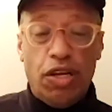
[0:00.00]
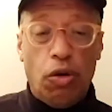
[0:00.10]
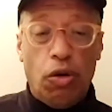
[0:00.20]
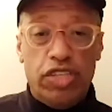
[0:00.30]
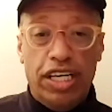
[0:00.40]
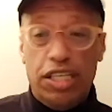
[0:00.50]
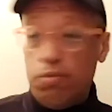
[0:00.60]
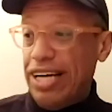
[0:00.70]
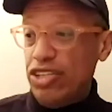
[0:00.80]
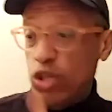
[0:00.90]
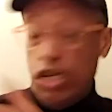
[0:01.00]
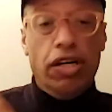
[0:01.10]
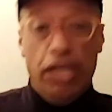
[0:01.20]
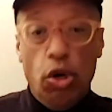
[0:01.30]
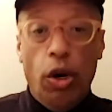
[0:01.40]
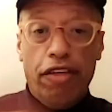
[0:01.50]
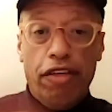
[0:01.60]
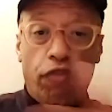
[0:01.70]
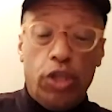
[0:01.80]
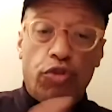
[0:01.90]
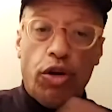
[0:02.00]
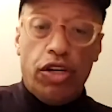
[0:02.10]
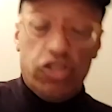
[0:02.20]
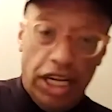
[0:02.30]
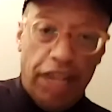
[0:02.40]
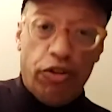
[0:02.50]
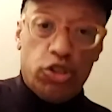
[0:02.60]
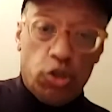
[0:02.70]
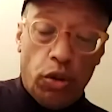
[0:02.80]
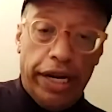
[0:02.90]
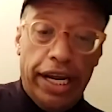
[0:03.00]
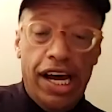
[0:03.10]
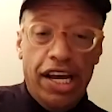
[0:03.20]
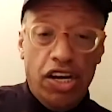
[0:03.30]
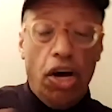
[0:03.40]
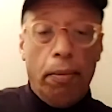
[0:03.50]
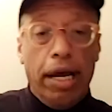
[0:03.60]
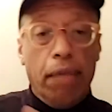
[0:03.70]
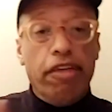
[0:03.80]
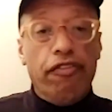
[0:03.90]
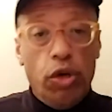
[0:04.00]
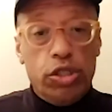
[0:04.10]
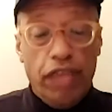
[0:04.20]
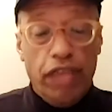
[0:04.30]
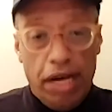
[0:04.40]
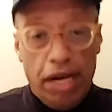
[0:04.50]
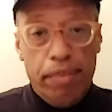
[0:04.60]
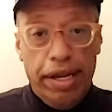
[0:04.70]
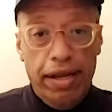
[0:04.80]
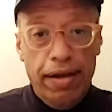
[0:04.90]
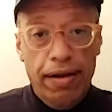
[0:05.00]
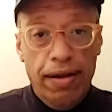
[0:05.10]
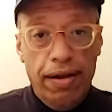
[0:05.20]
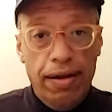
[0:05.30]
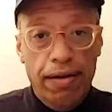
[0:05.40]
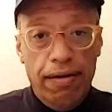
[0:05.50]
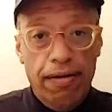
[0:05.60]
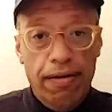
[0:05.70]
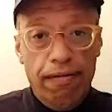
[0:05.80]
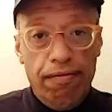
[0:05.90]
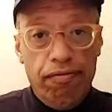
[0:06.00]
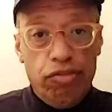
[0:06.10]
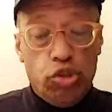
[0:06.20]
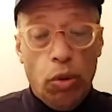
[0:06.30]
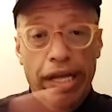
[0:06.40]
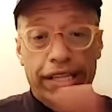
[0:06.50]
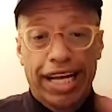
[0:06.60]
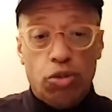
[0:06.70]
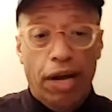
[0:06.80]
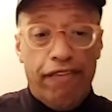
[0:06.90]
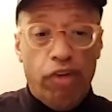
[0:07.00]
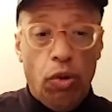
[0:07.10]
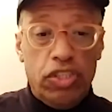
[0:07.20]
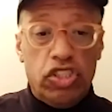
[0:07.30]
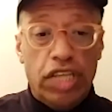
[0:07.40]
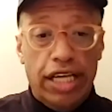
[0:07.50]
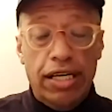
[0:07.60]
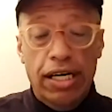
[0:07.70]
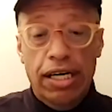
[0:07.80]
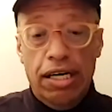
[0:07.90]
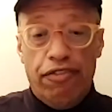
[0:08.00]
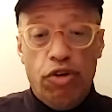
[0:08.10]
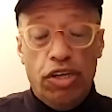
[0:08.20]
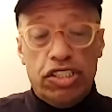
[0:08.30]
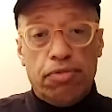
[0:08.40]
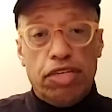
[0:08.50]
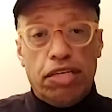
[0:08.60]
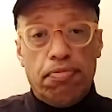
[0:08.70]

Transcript: for example, my company name is called Baaghil. I don't want to get confused. I don't want to manage two things. I just have to manage one. I don't have time to manage two things.